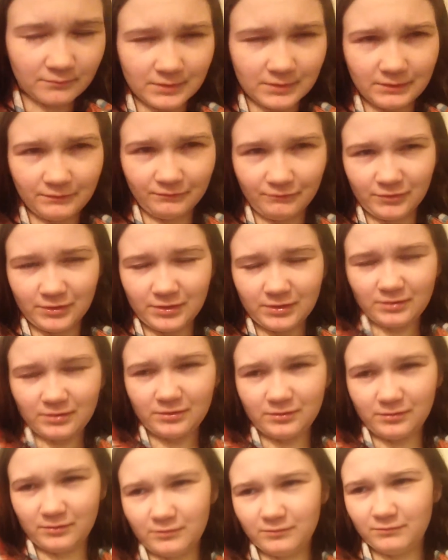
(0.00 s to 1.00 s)
That really
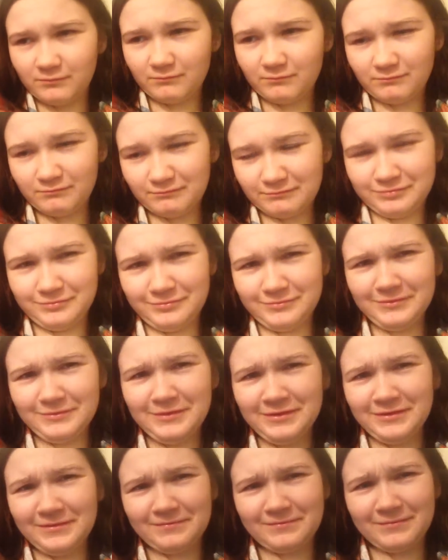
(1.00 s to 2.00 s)
hurt.
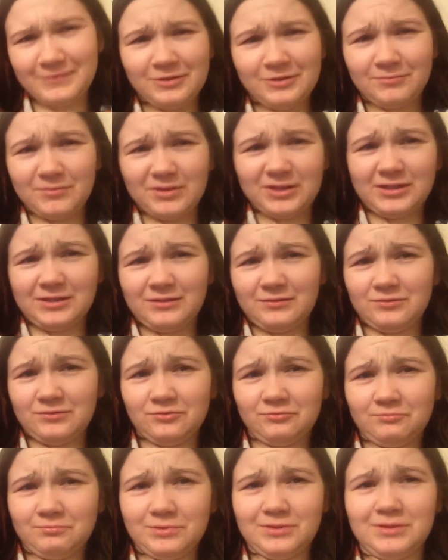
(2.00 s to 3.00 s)
I hurt my head a
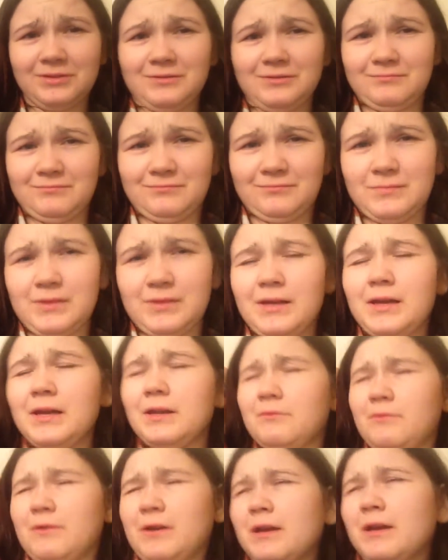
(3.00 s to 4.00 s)
little bit.
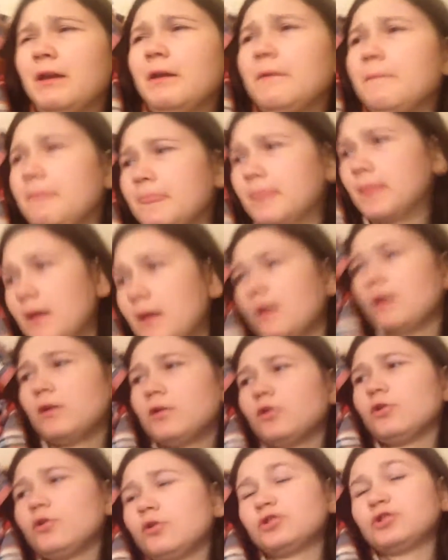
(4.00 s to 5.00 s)
Anyway,
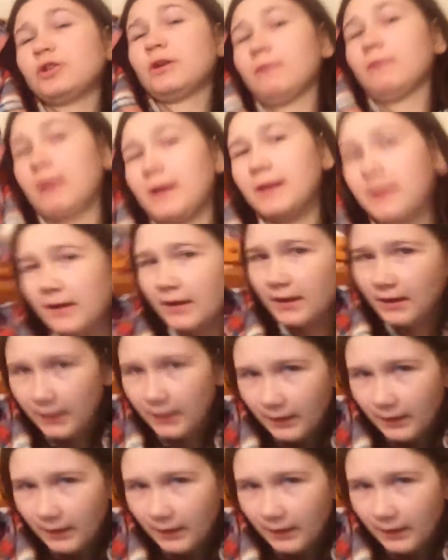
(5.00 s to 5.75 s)
I've got to go show later.